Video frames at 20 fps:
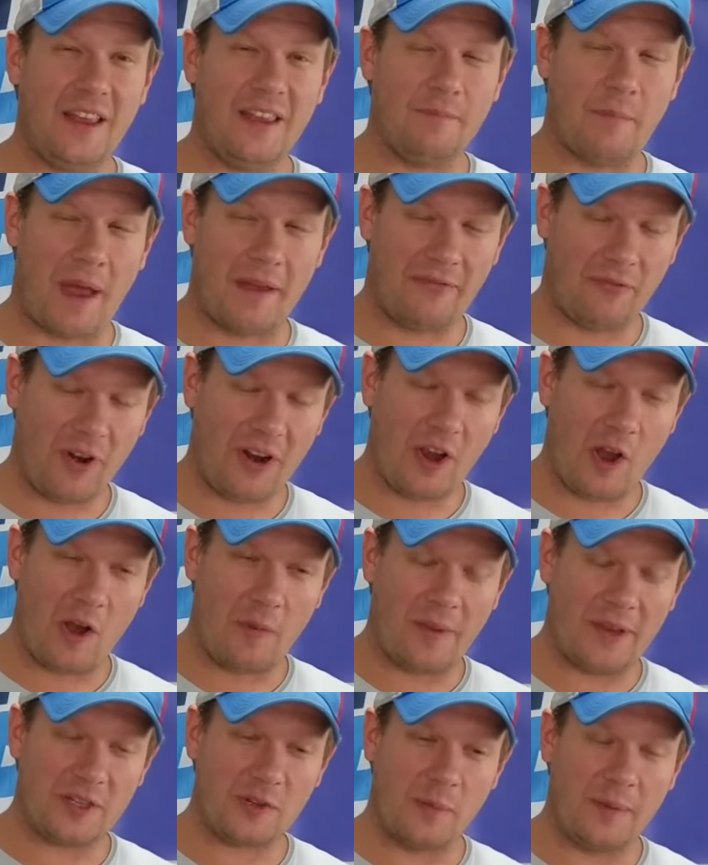my friend
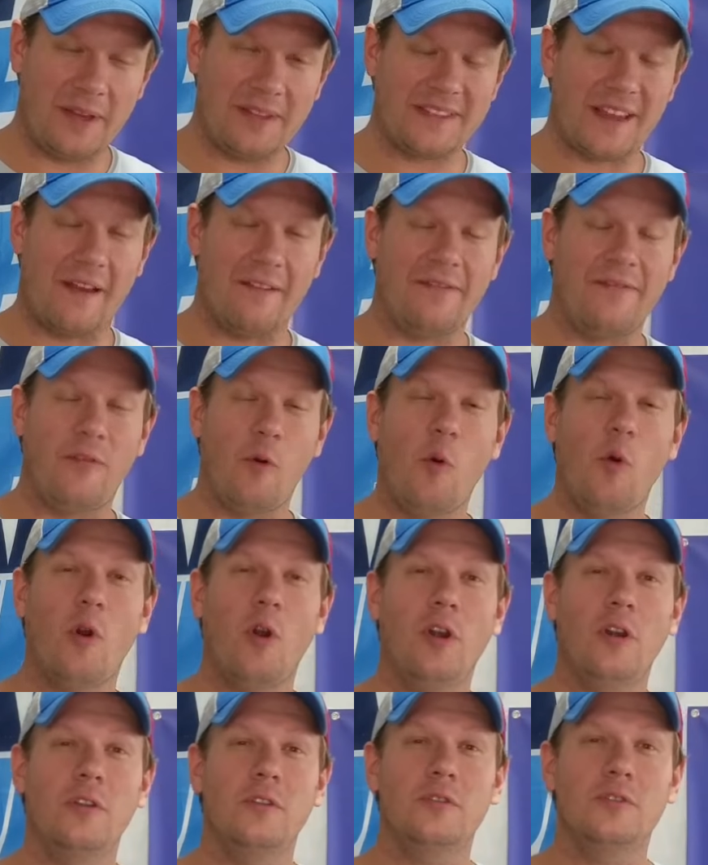called me and told me he's got
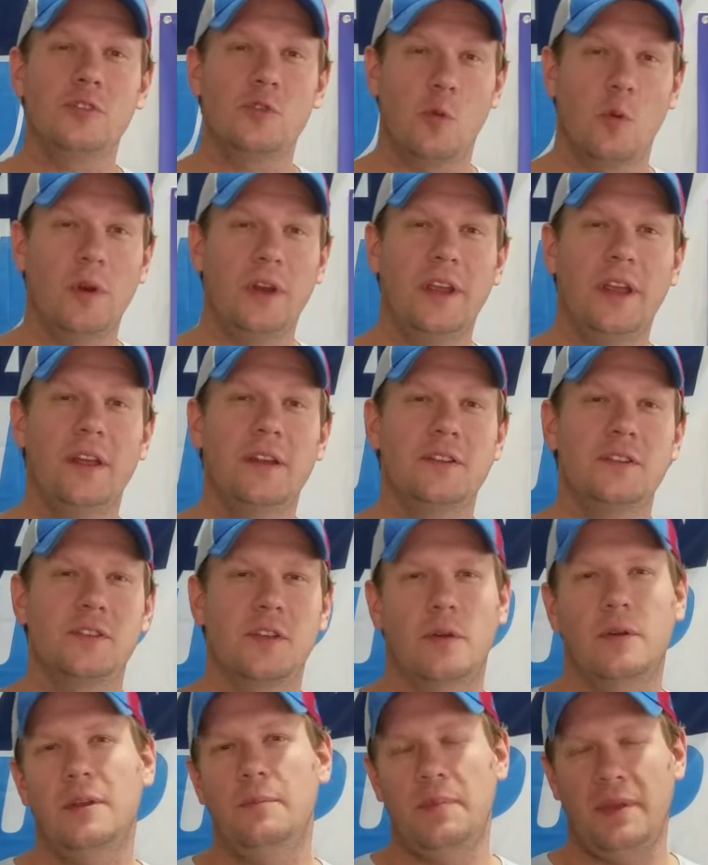four 20-inch
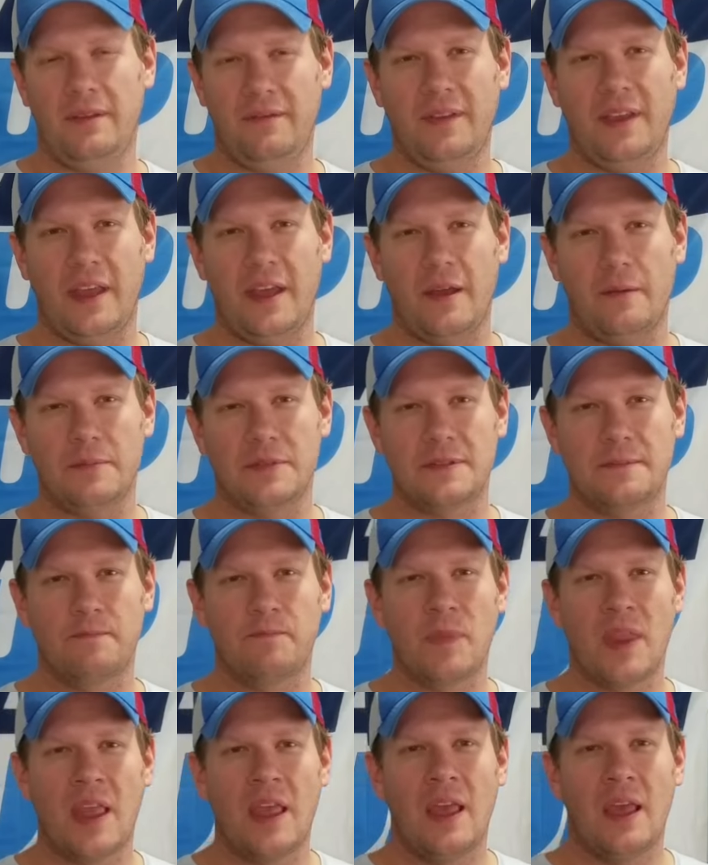Sony
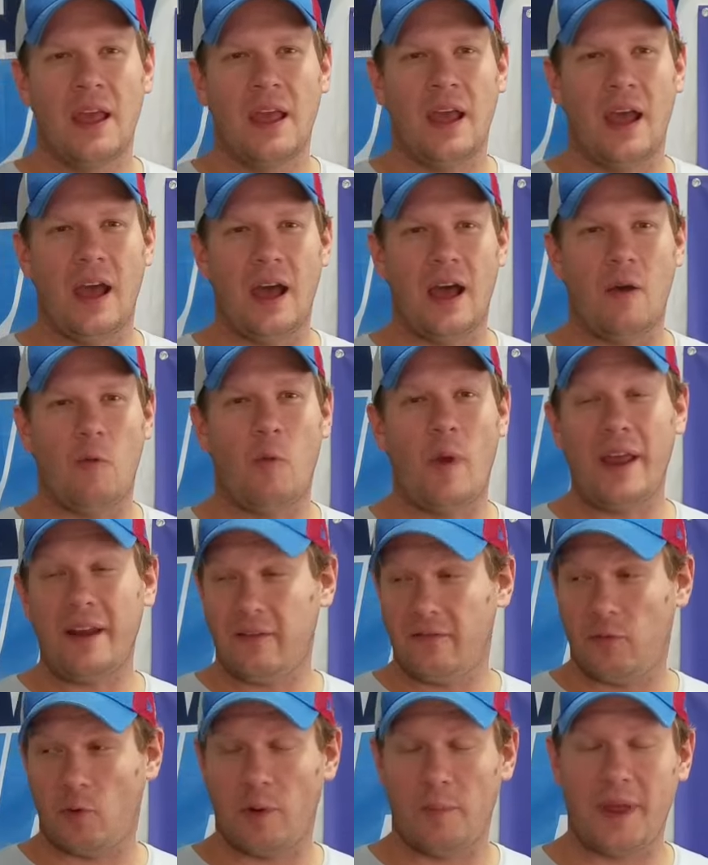PVMs
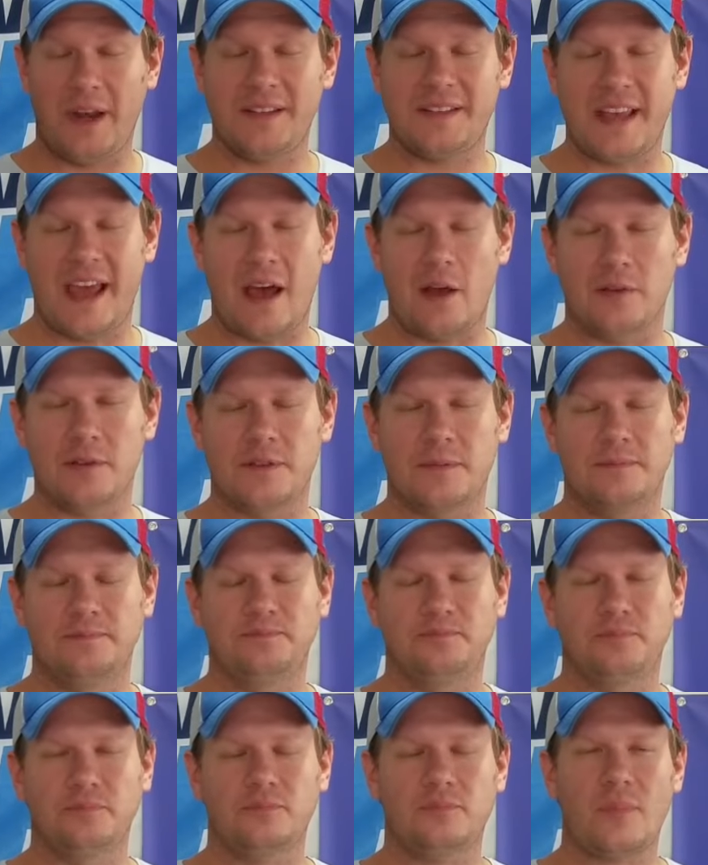waiting for him at his house.
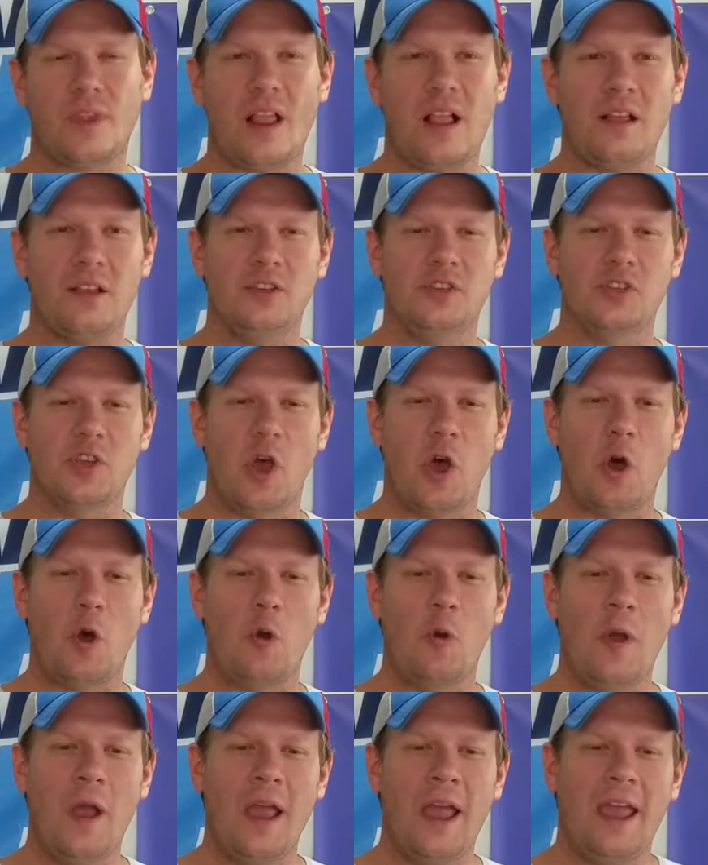
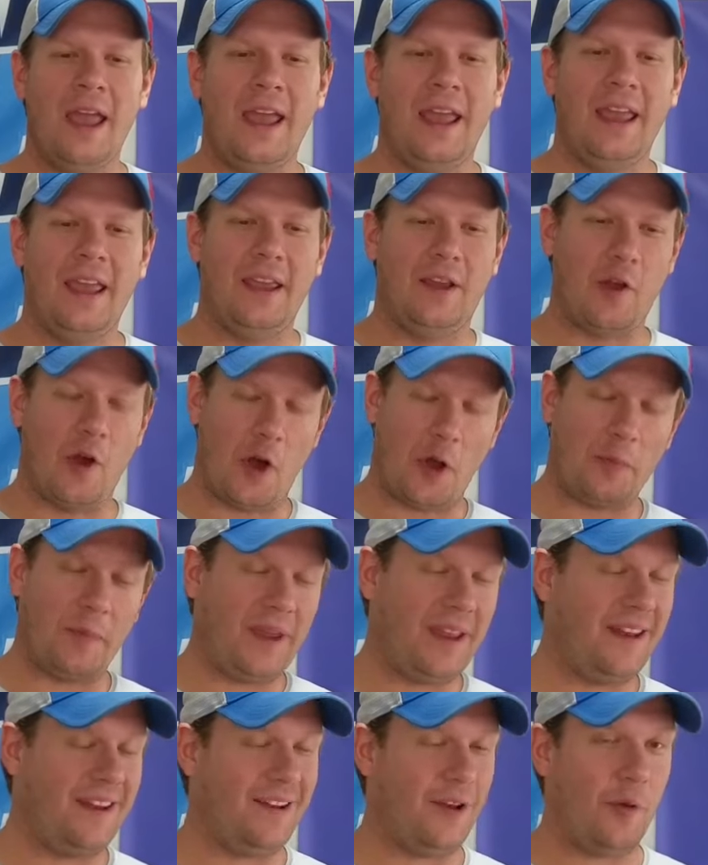So he called
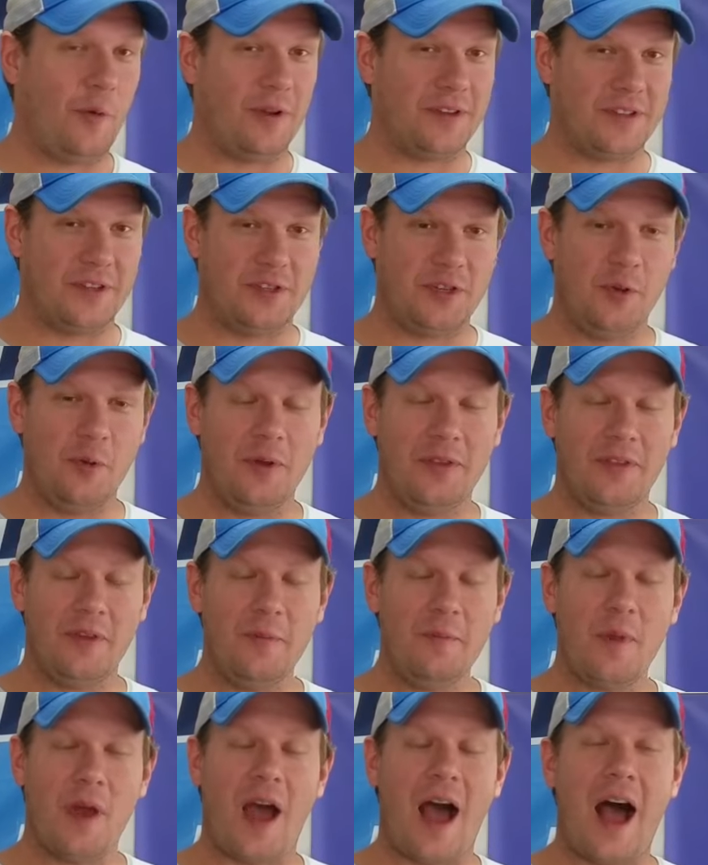me, didn't know what to do with
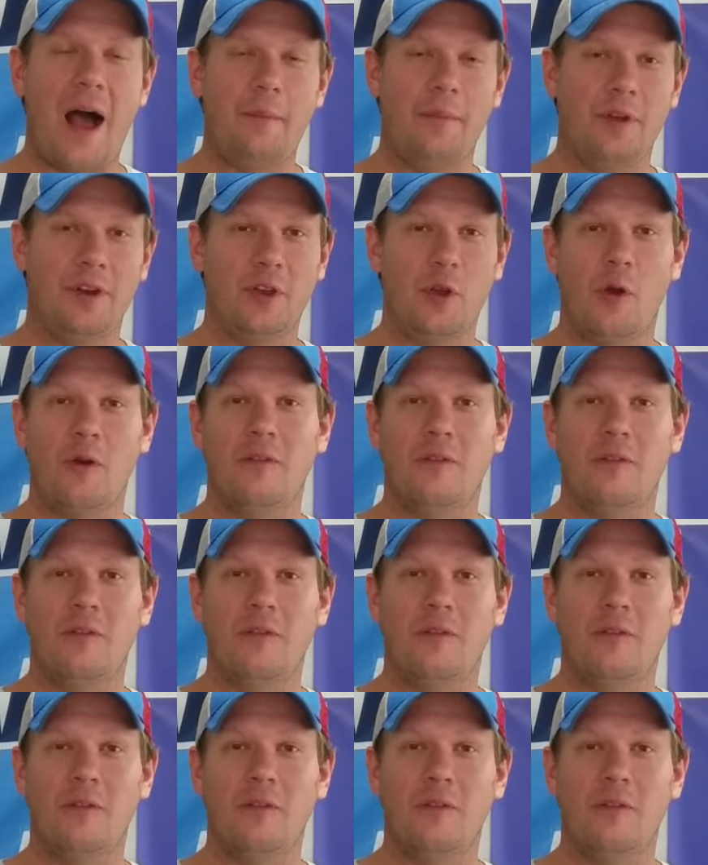them. I'm going to go